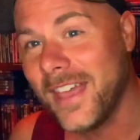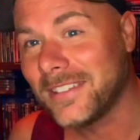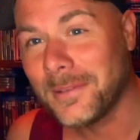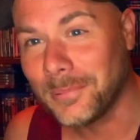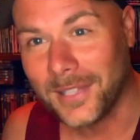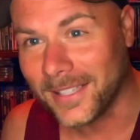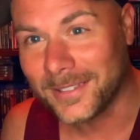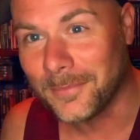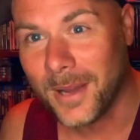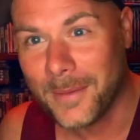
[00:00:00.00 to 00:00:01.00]
that's a plus
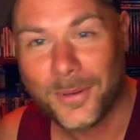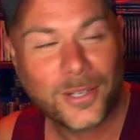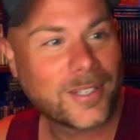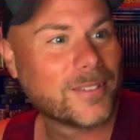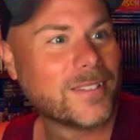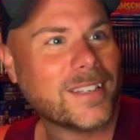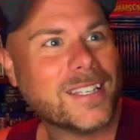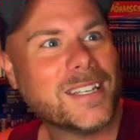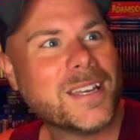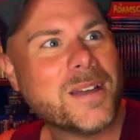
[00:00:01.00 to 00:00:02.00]
in my book.
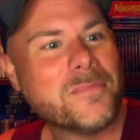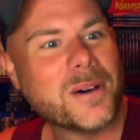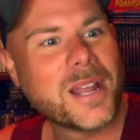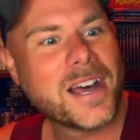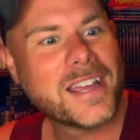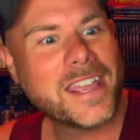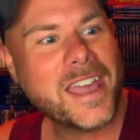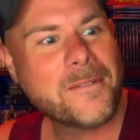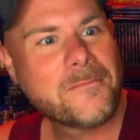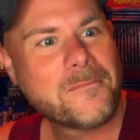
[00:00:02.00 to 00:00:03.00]
But uh, yeah,